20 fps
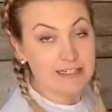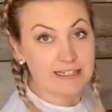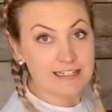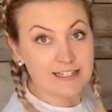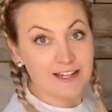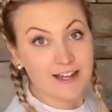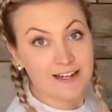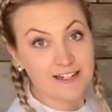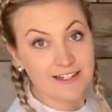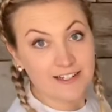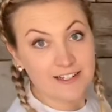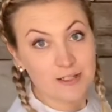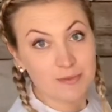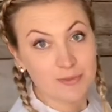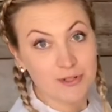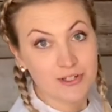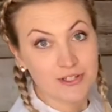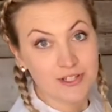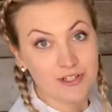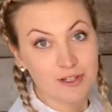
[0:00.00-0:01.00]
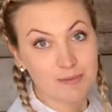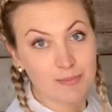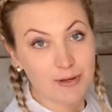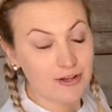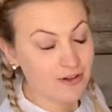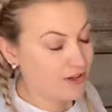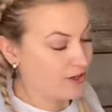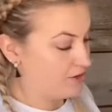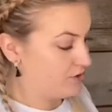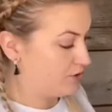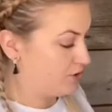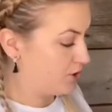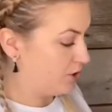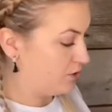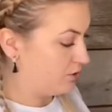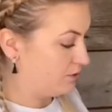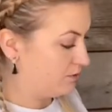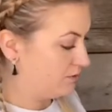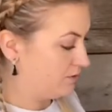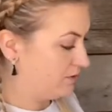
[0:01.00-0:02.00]
excited because I'm using the Boho
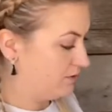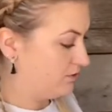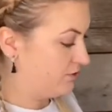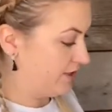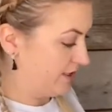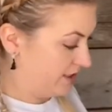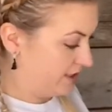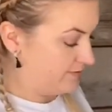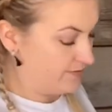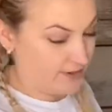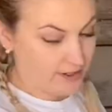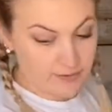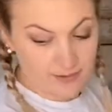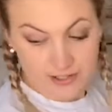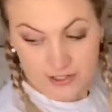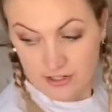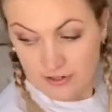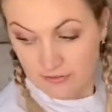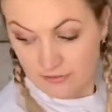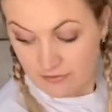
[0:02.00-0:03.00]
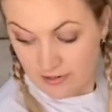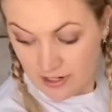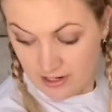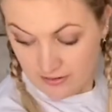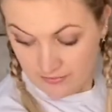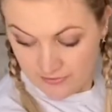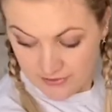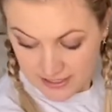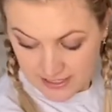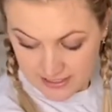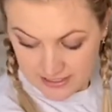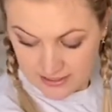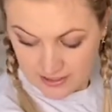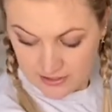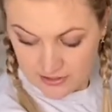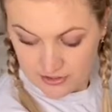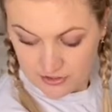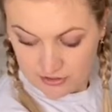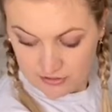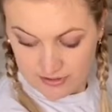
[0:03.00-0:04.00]
Soul transfer, which I've loved since I
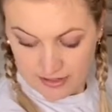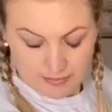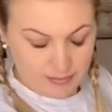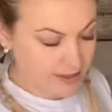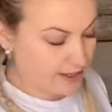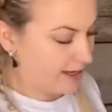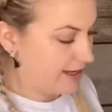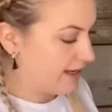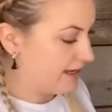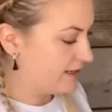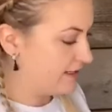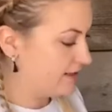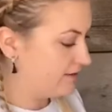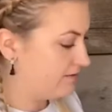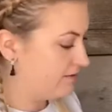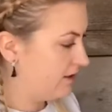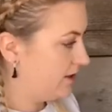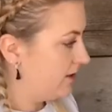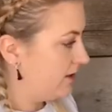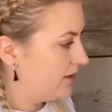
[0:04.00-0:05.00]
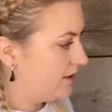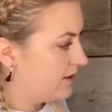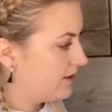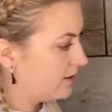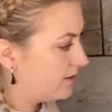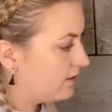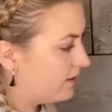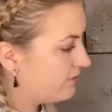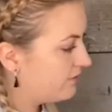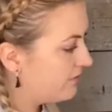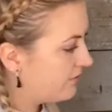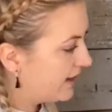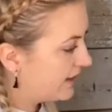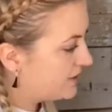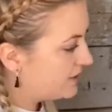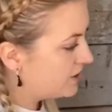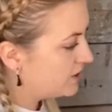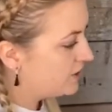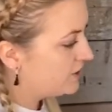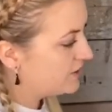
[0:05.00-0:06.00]
saw it, but I hadn't gotten around
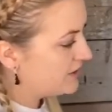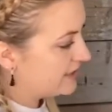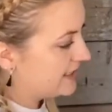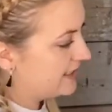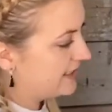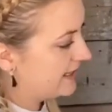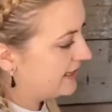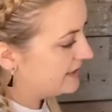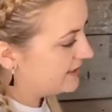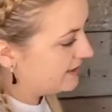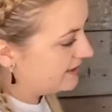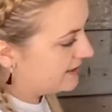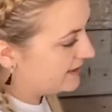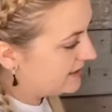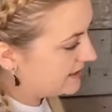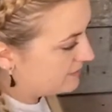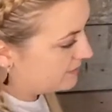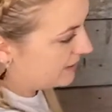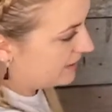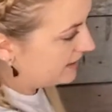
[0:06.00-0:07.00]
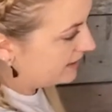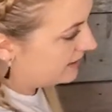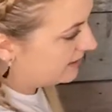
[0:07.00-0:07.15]
to using it yet. So this is my